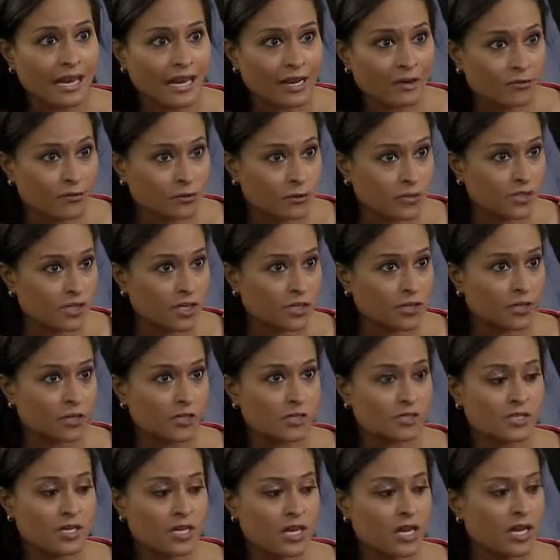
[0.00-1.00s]

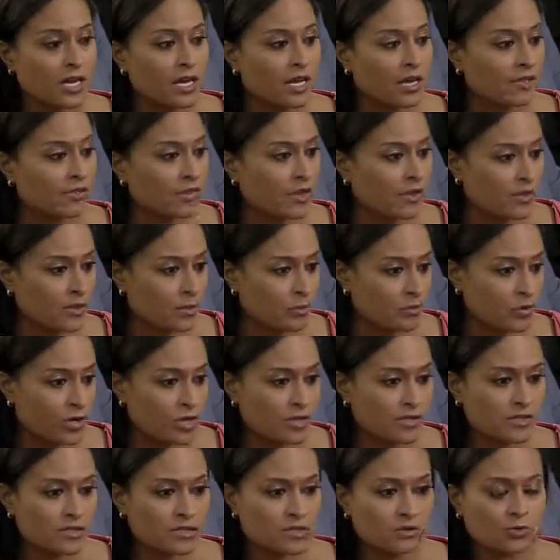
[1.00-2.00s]
adversaries that the
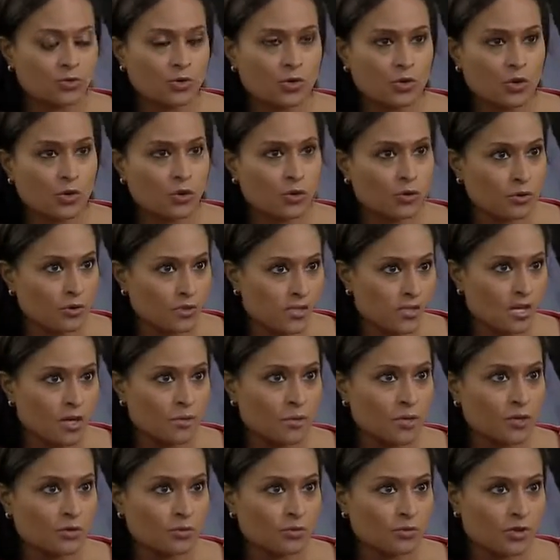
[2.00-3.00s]
president would hold a
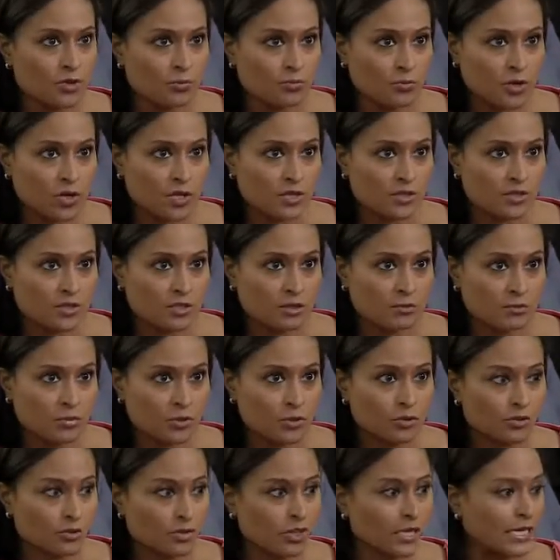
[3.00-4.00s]
summit with President
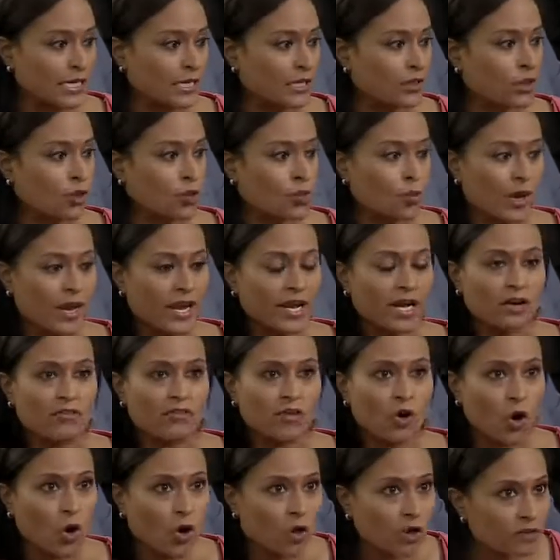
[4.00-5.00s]
Putin in the wake
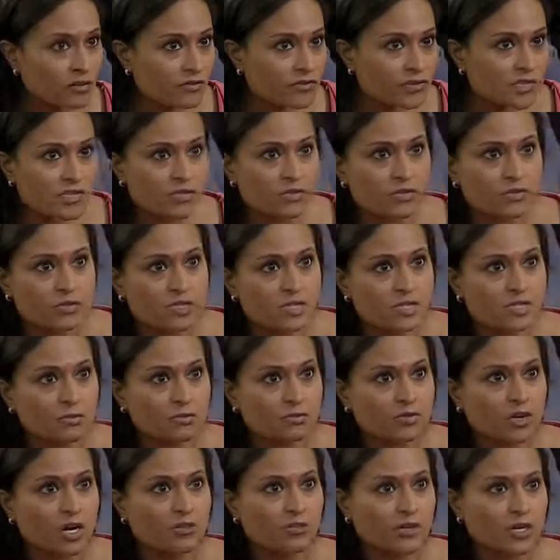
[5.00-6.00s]
of all of these recent
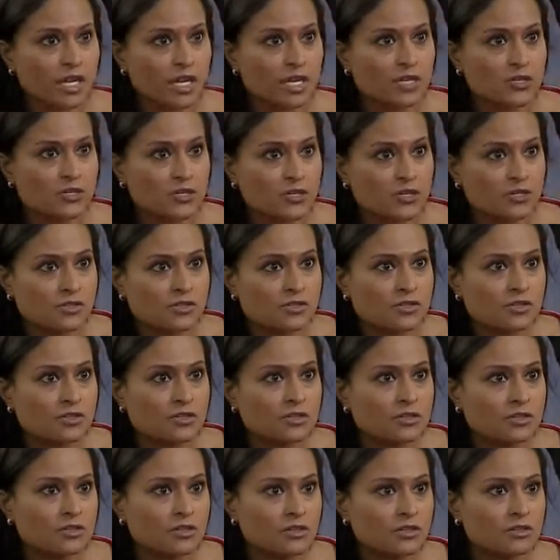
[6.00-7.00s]
provocations?
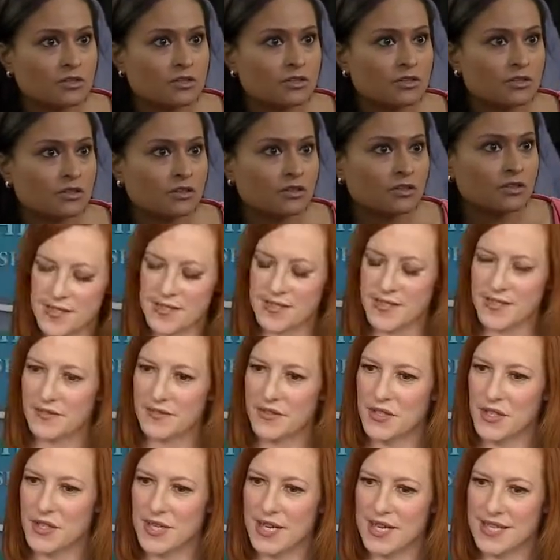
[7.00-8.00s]
That the president of
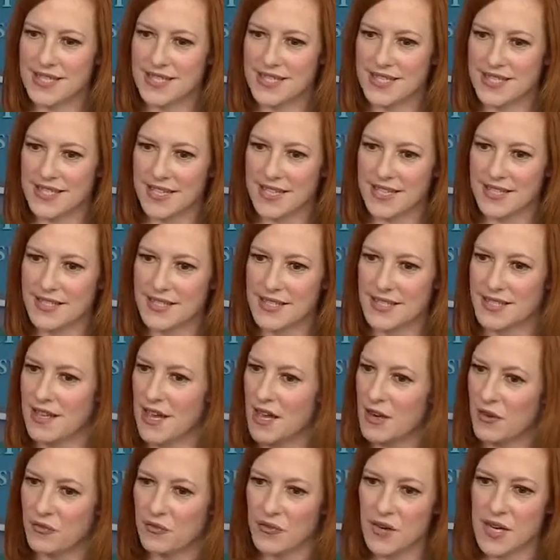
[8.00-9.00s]
the United States is
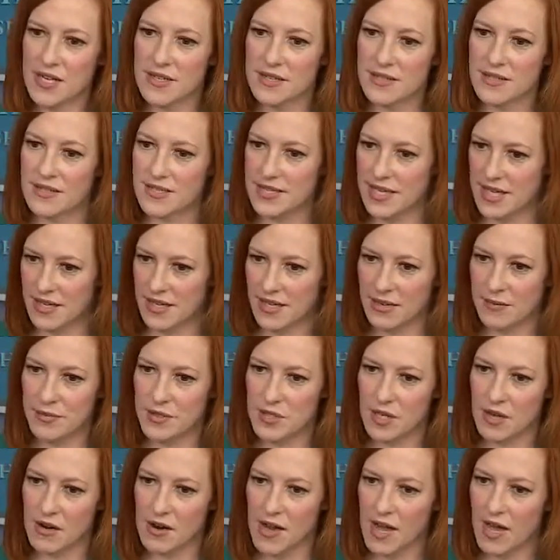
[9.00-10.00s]
not afraid to stand up
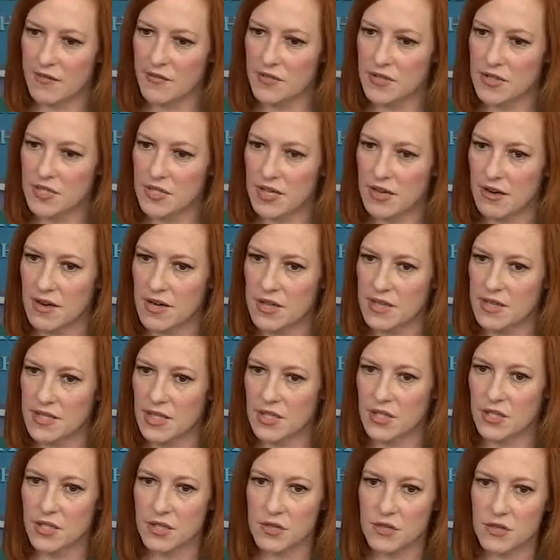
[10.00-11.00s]
to our adversaries
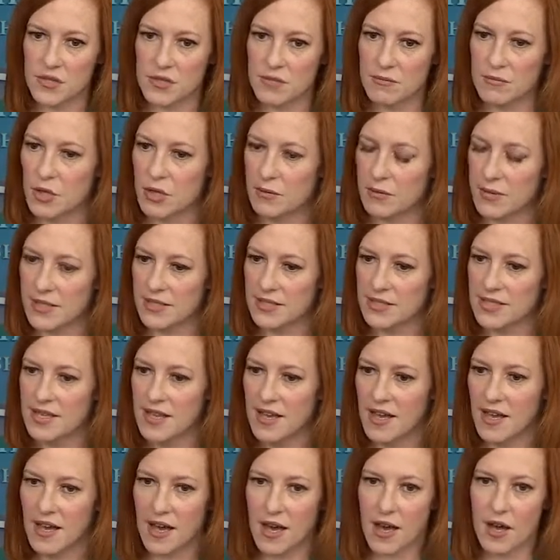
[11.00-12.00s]
and use a moment
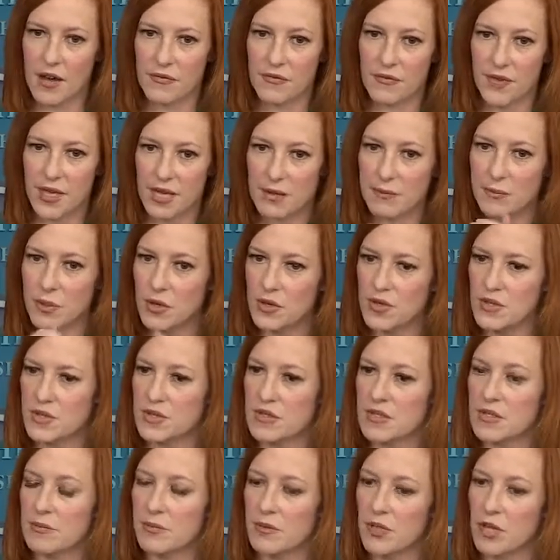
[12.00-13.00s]
of
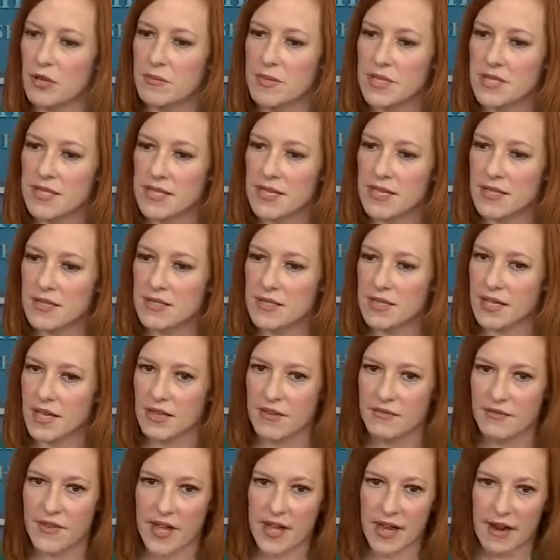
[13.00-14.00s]
in-person diplomacy to
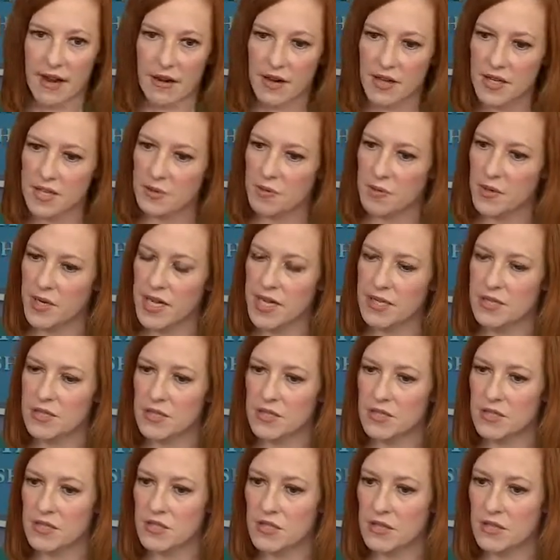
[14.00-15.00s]
convey areas where he has
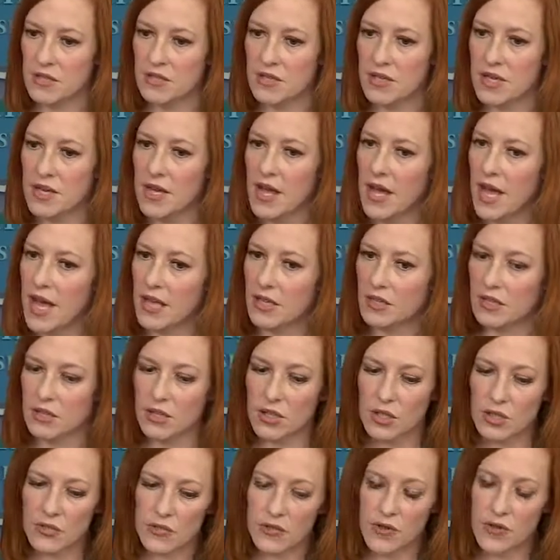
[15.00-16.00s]
concern and
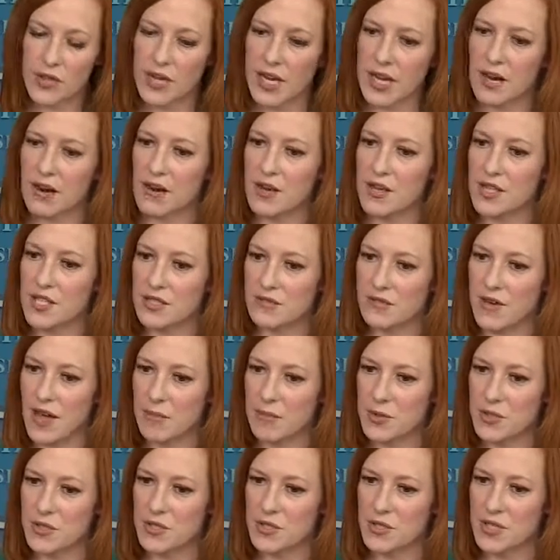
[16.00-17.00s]
look for an areas of
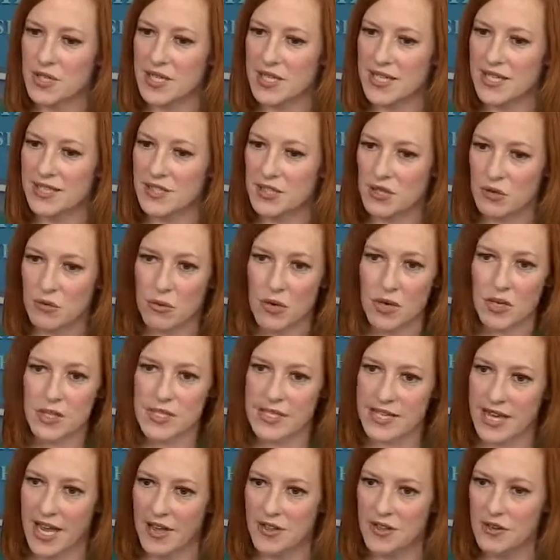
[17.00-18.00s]
opportunity to work
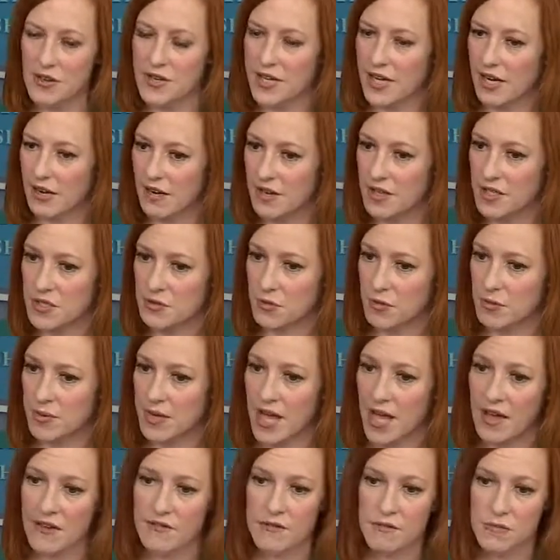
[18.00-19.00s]
together in areas where we
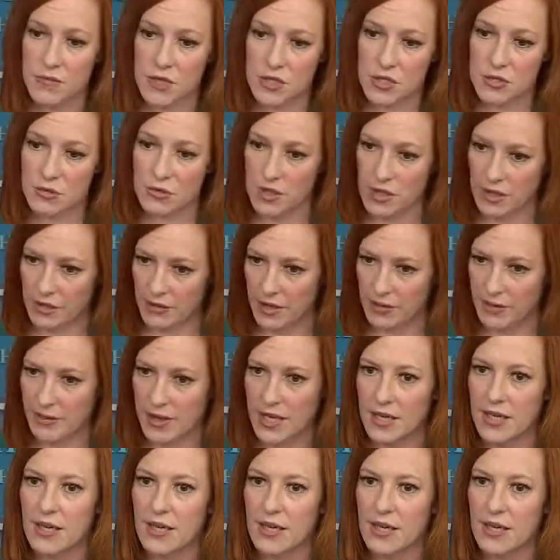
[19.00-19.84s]
have mutual agreement.